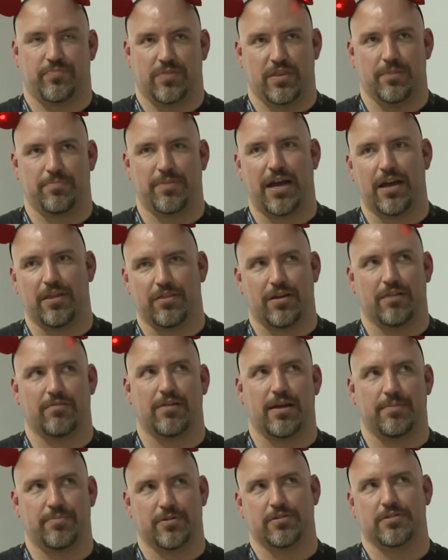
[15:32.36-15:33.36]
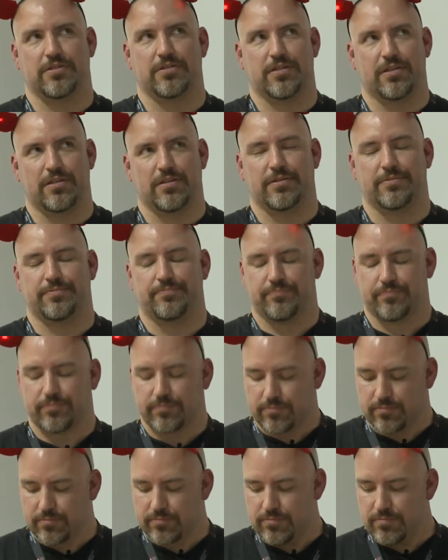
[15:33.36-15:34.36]
the Python wrapper is the
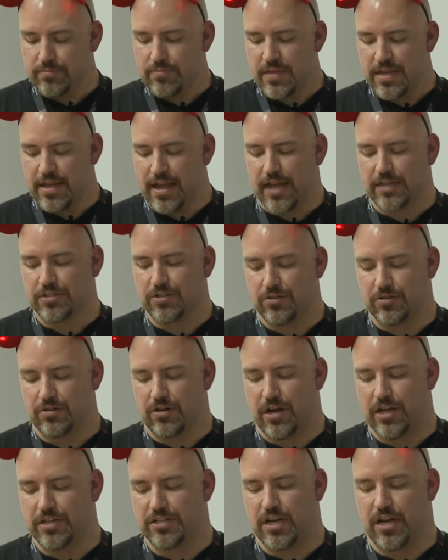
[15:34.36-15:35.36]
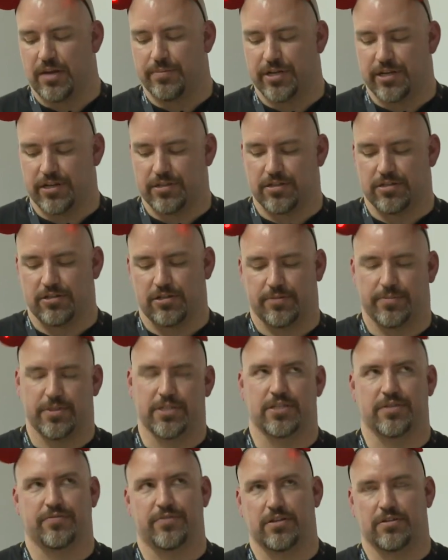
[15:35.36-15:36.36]
actual cron job, and it
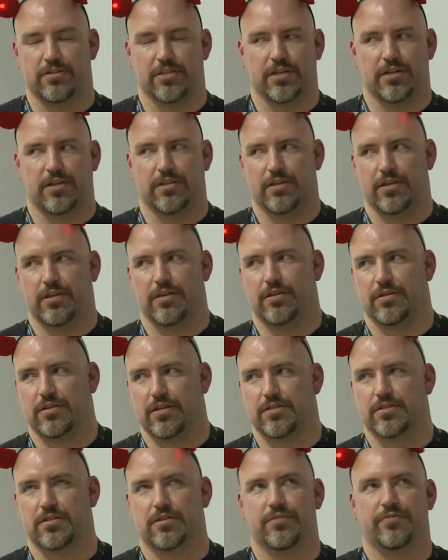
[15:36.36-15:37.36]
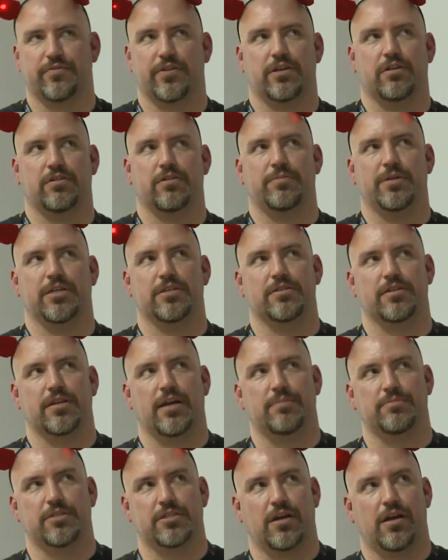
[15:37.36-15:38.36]
determines if there's anything that's configured to be a
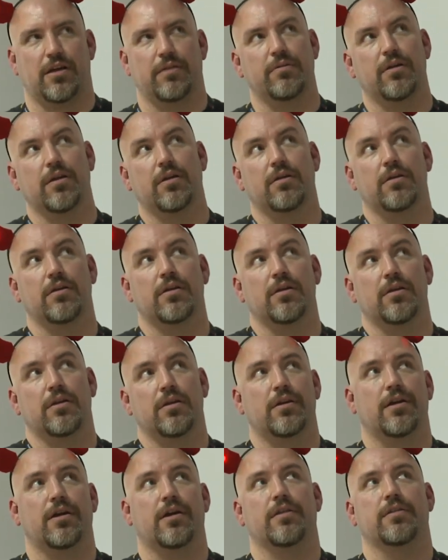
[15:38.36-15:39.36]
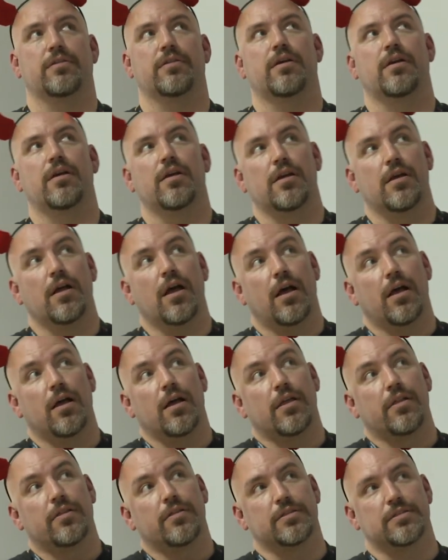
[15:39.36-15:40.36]
snapshot. And
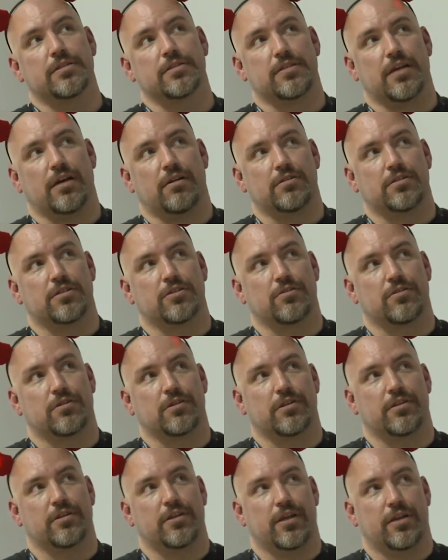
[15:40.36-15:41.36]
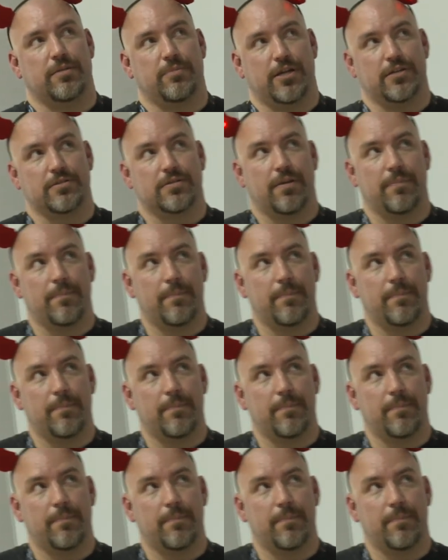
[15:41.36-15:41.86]
this is how it's stored in the database.